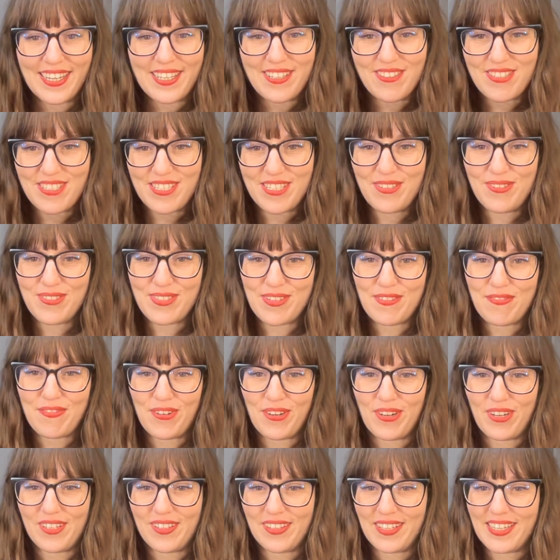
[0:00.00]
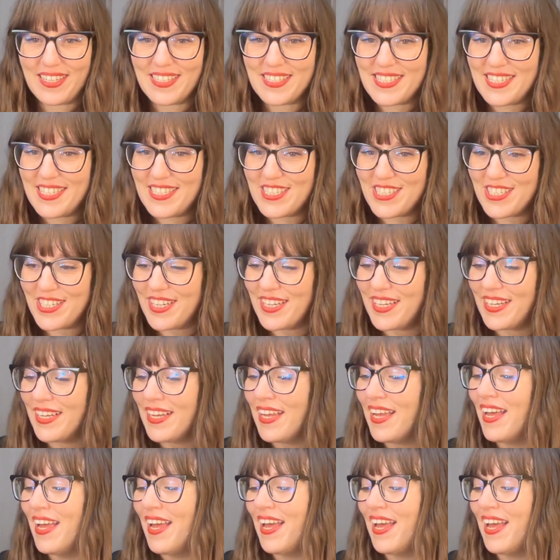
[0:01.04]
I used to use it for online teaching.